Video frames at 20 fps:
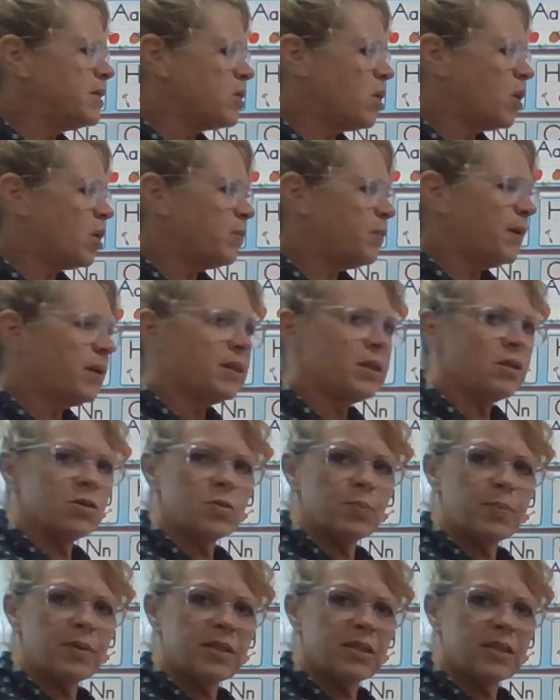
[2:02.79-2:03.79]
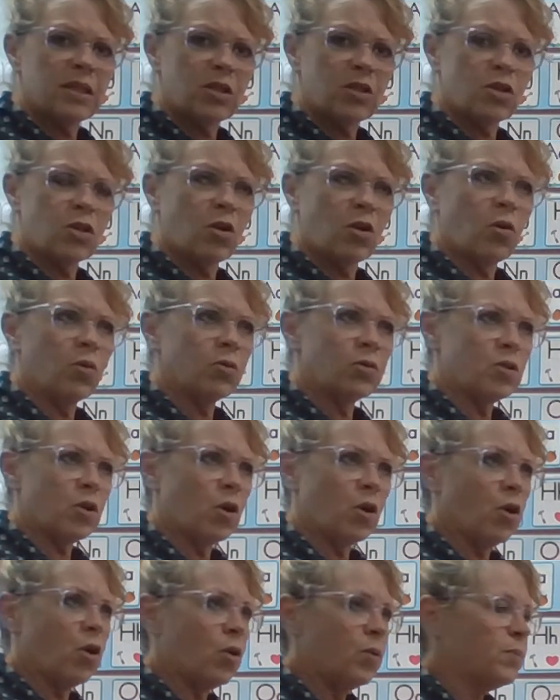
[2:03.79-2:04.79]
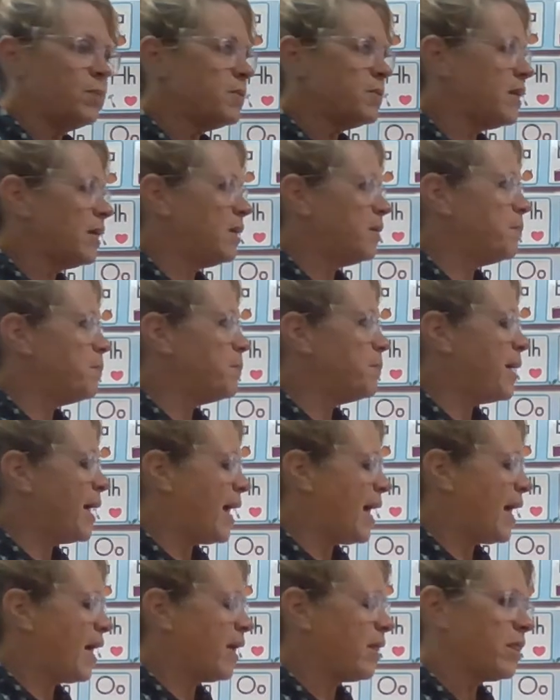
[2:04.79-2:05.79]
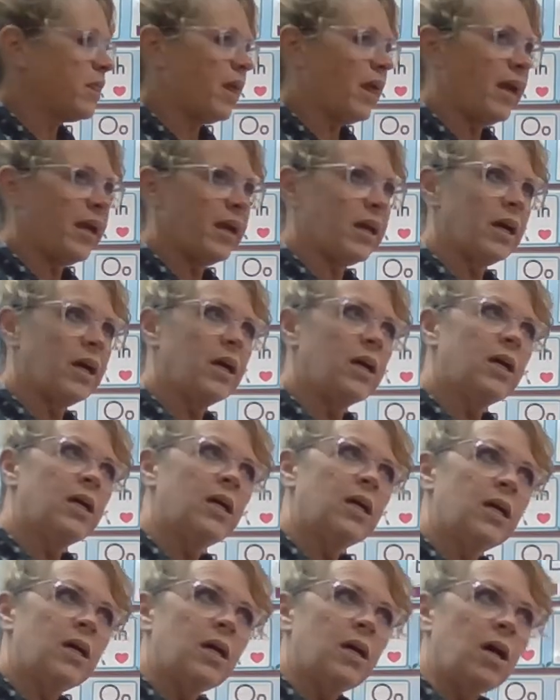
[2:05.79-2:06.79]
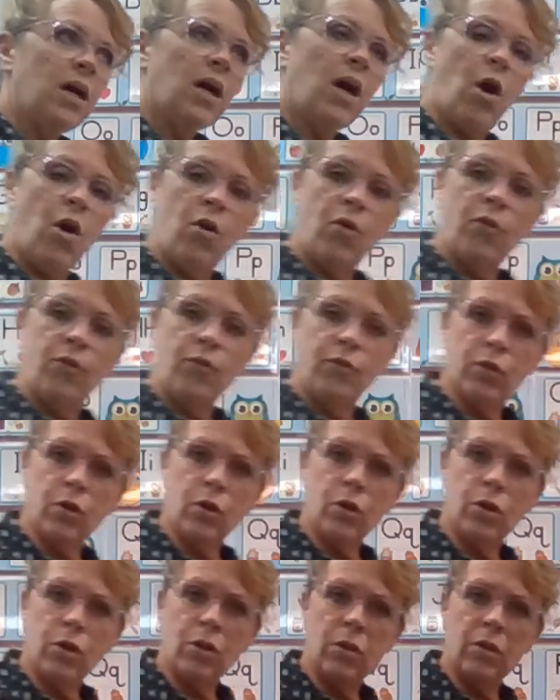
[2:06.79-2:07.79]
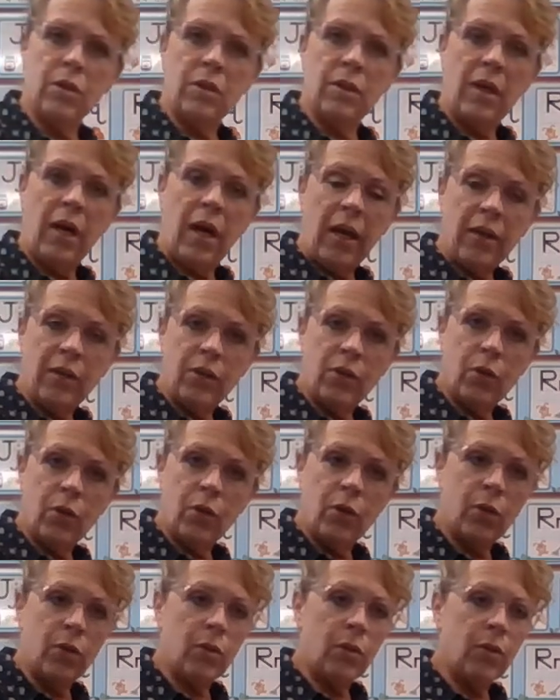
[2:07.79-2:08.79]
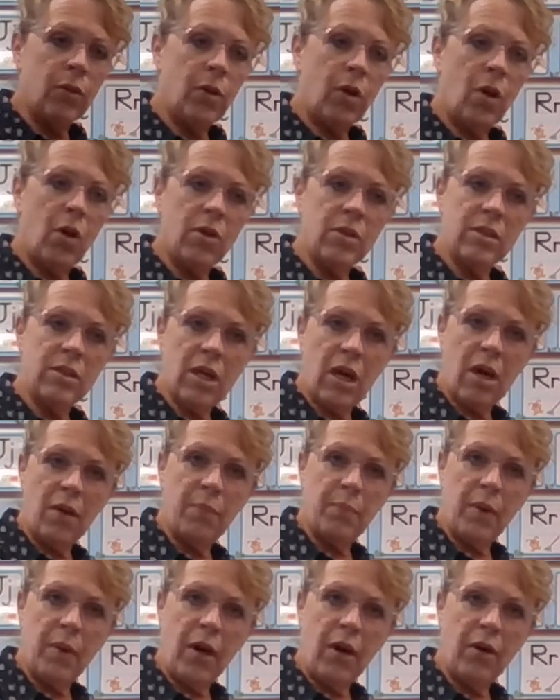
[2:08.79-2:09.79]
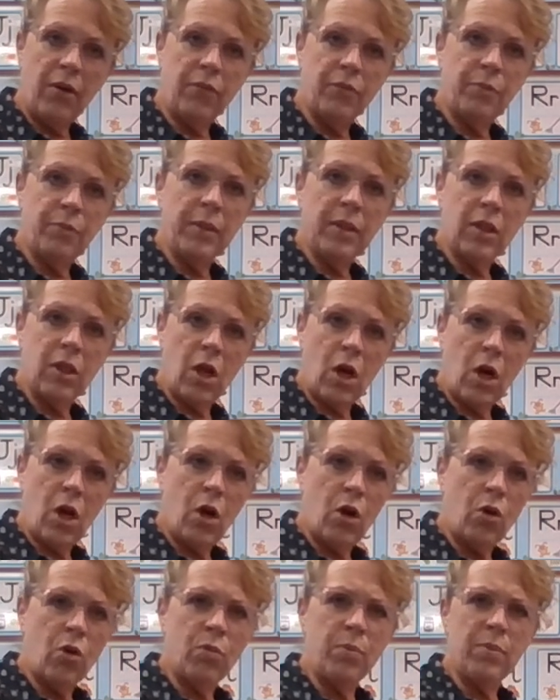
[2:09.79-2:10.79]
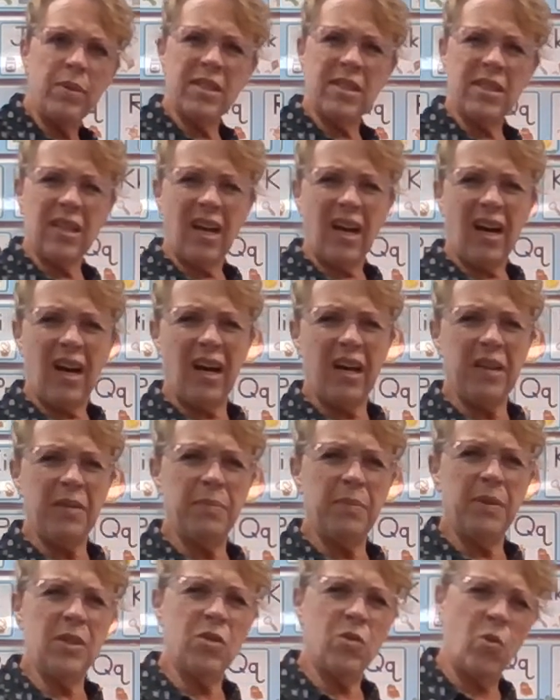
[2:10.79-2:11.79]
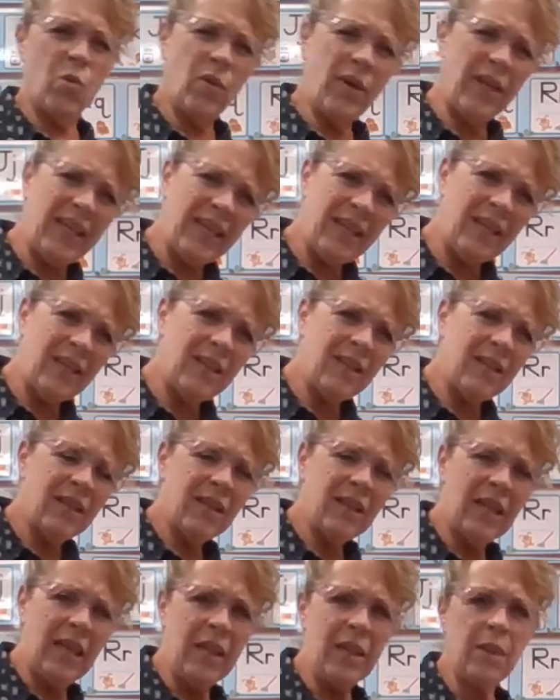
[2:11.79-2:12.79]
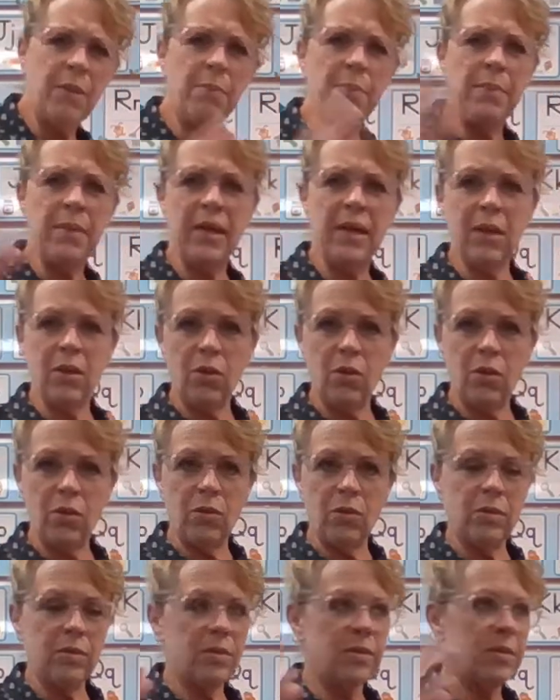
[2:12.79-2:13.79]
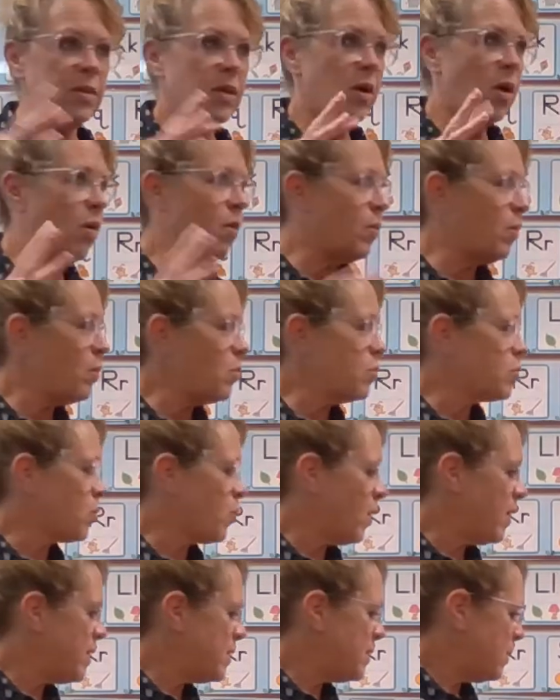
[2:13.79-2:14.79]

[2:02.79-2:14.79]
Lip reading: talking about those positional terms in math, like over, under, on top of, below, beside, between, in the middle, all those crazy